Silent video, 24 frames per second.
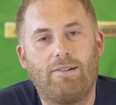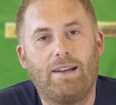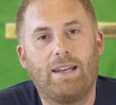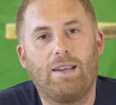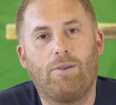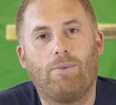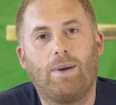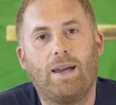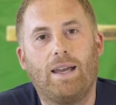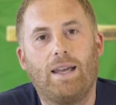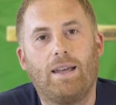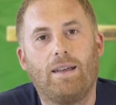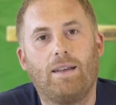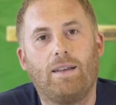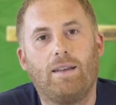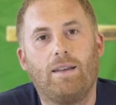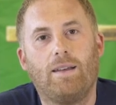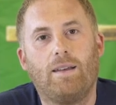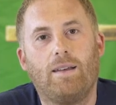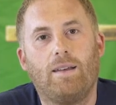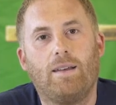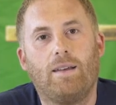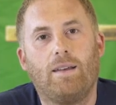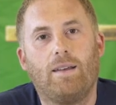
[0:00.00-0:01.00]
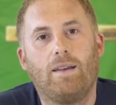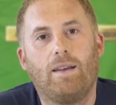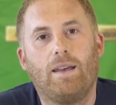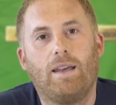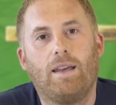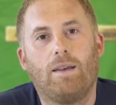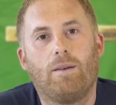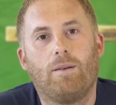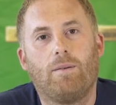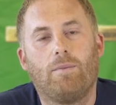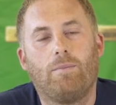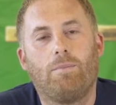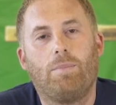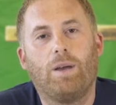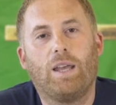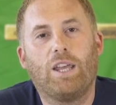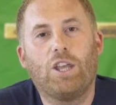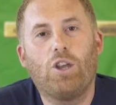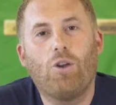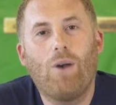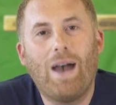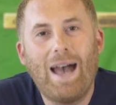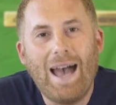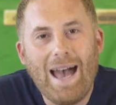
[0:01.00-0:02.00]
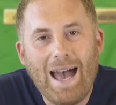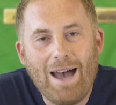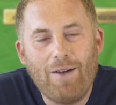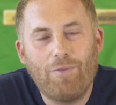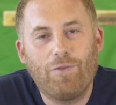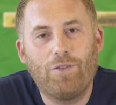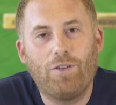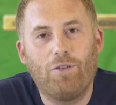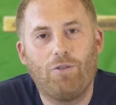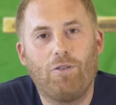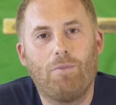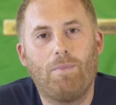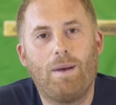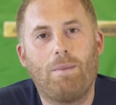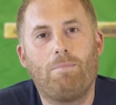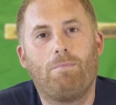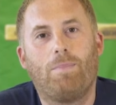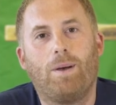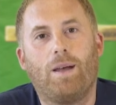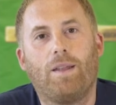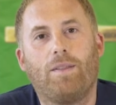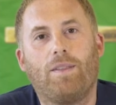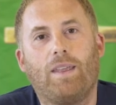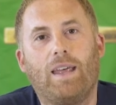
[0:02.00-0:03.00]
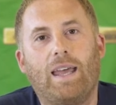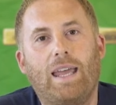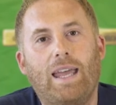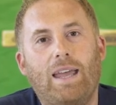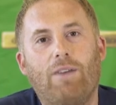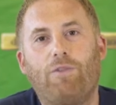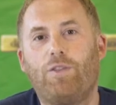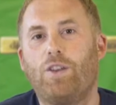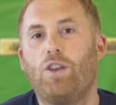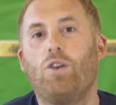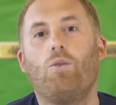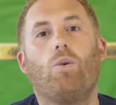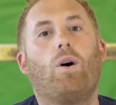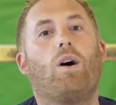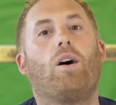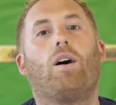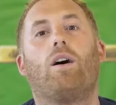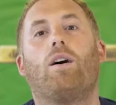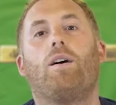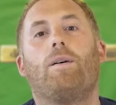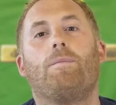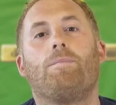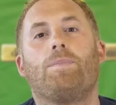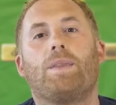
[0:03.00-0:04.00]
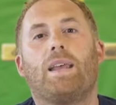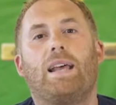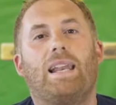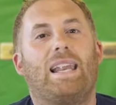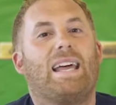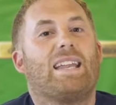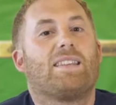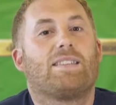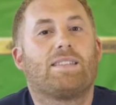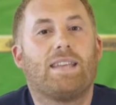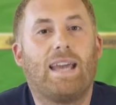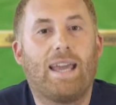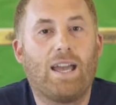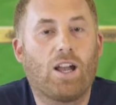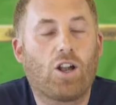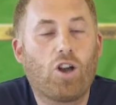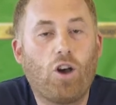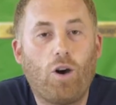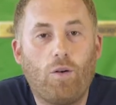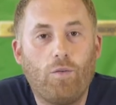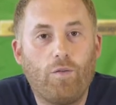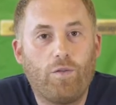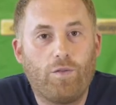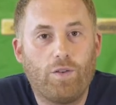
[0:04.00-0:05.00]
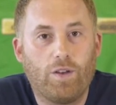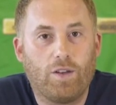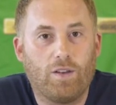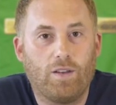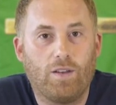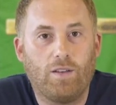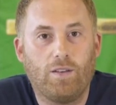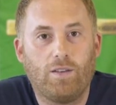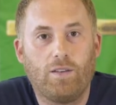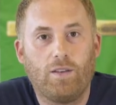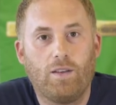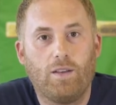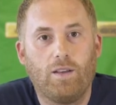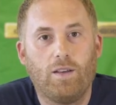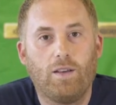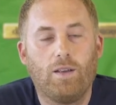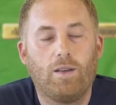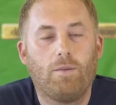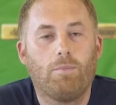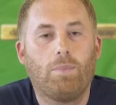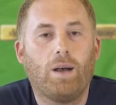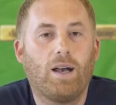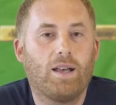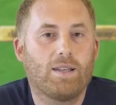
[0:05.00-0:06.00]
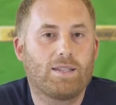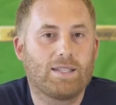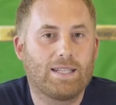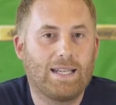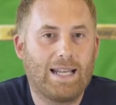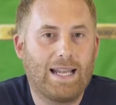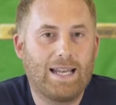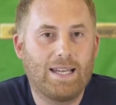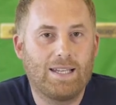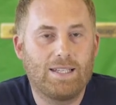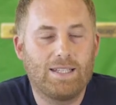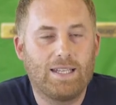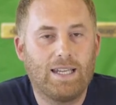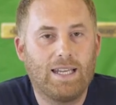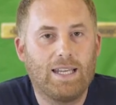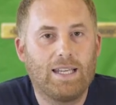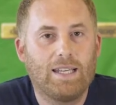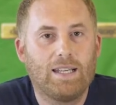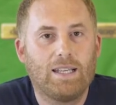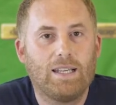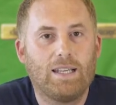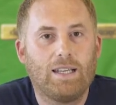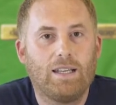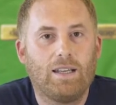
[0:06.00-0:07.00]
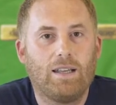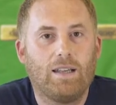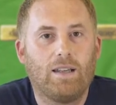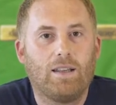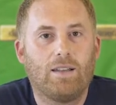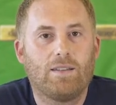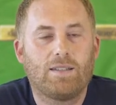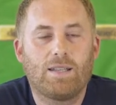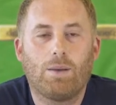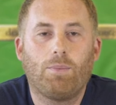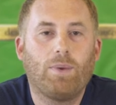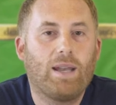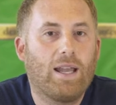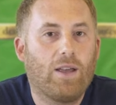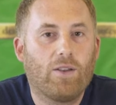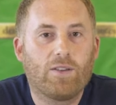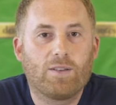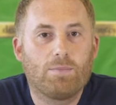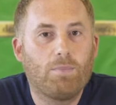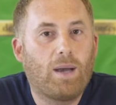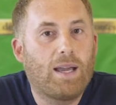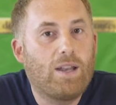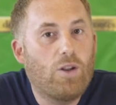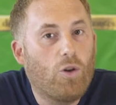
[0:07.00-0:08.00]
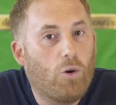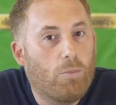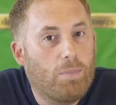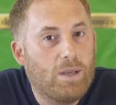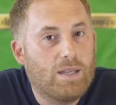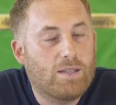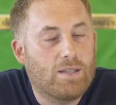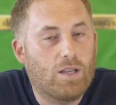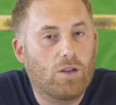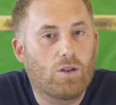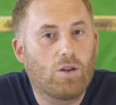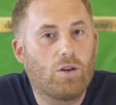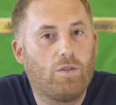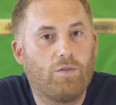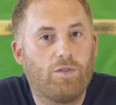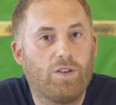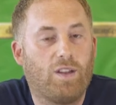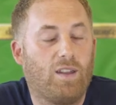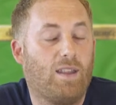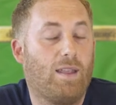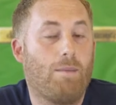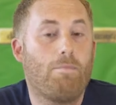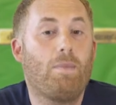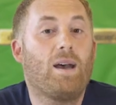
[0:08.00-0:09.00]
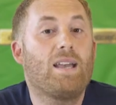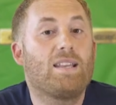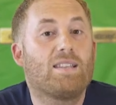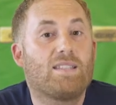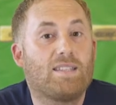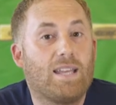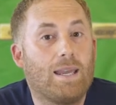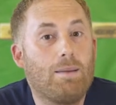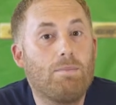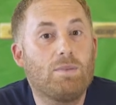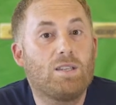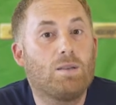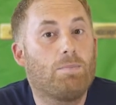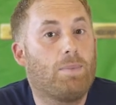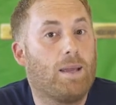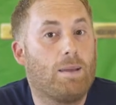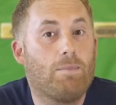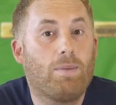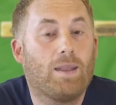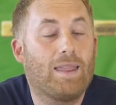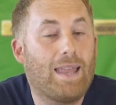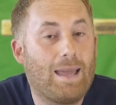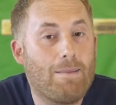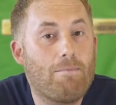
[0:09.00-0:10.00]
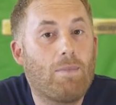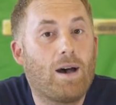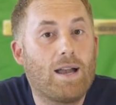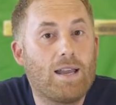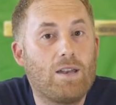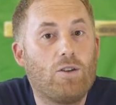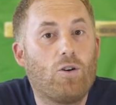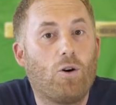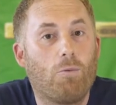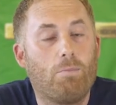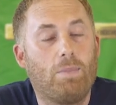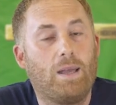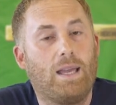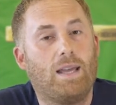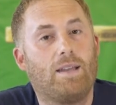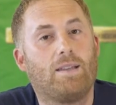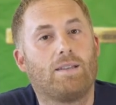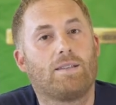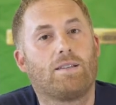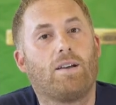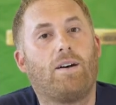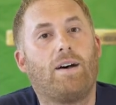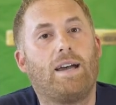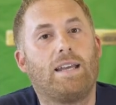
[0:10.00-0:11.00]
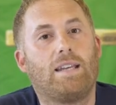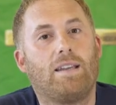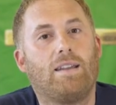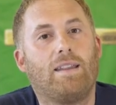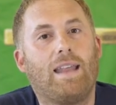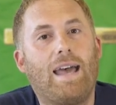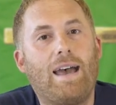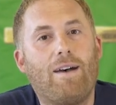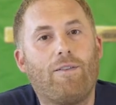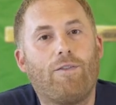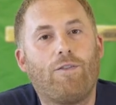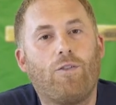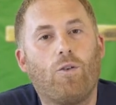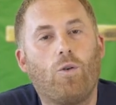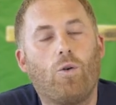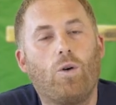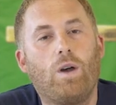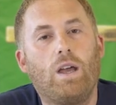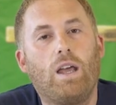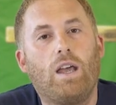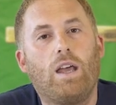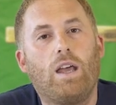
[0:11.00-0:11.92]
anyway. But you have to remember that if you are, let's say, a confident personality, someone else might not be so confident. They might seem to be, but they might not be inside. And therefore,